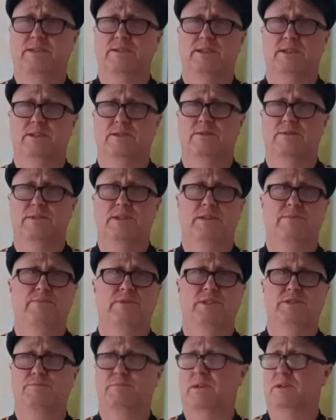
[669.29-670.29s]
things like that if
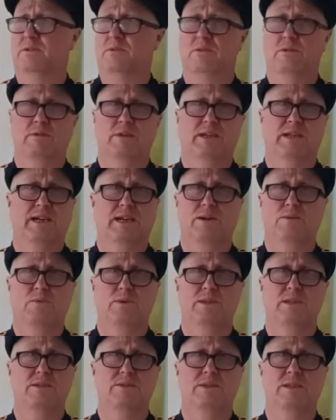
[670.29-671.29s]
it smells like cat
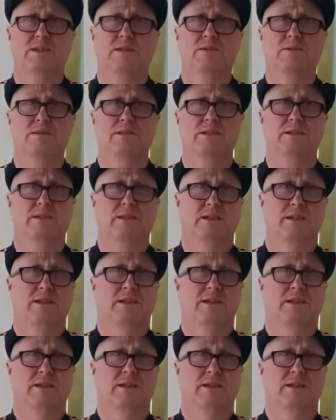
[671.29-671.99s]
wee and things like that.